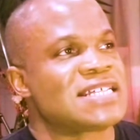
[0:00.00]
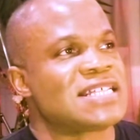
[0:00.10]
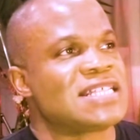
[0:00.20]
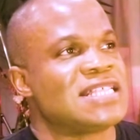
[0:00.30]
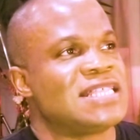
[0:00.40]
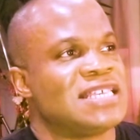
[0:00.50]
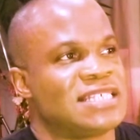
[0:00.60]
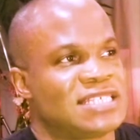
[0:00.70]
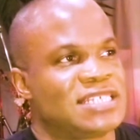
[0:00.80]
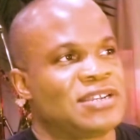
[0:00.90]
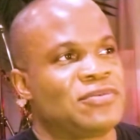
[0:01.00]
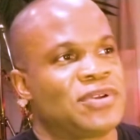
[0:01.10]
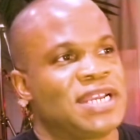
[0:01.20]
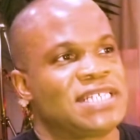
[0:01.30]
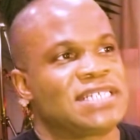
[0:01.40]
this
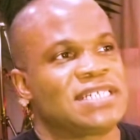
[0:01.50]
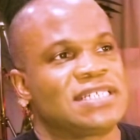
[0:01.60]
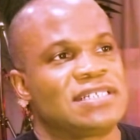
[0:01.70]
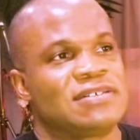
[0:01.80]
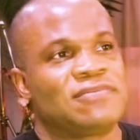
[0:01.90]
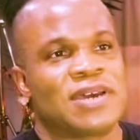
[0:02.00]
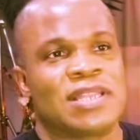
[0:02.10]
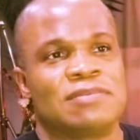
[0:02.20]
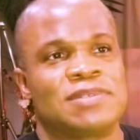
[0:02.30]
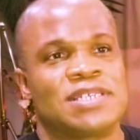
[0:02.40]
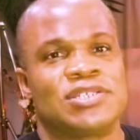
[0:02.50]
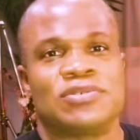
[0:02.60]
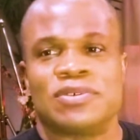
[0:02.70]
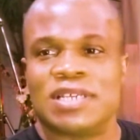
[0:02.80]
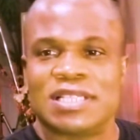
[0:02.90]
generation developed
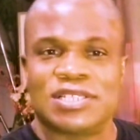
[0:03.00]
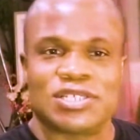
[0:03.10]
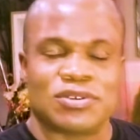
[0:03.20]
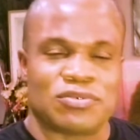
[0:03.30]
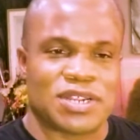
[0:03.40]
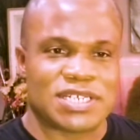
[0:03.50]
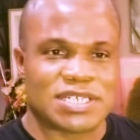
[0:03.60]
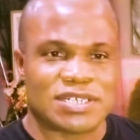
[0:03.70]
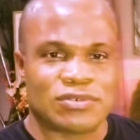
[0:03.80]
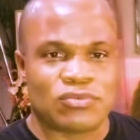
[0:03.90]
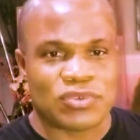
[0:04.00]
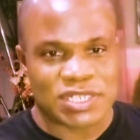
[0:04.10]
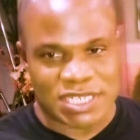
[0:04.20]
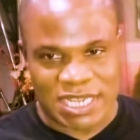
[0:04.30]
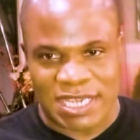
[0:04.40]
into another generation, which